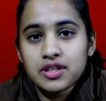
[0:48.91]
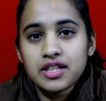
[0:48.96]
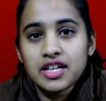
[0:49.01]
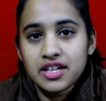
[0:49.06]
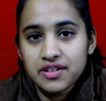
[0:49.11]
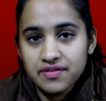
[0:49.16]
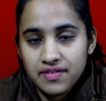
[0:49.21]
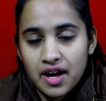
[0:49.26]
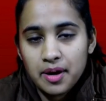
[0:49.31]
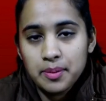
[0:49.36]
the
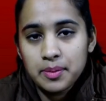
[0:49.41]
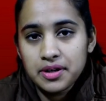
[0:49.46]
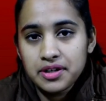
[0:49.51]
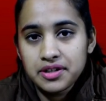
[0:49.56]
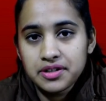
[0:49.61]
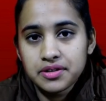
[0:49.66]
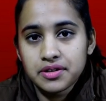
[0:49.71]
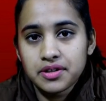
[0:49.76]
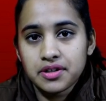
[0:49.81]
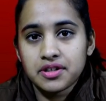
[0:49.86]
environment
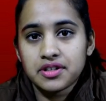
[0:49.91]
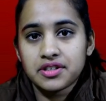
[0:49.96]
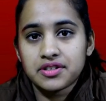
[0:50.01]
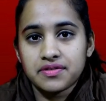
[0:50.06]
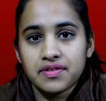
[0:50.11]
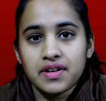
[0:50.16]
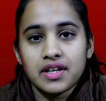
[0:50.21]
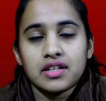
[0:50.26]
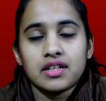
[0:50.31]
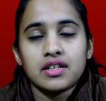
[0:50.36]
here is
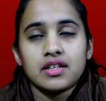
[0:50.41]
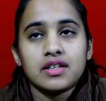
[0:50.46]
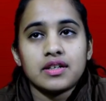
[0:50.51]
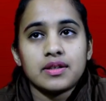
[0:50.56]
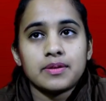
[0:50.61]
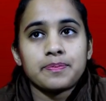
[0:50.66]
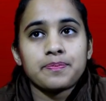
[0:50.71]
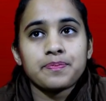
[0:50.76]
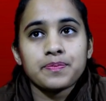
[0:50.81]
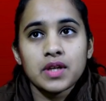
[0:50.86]
very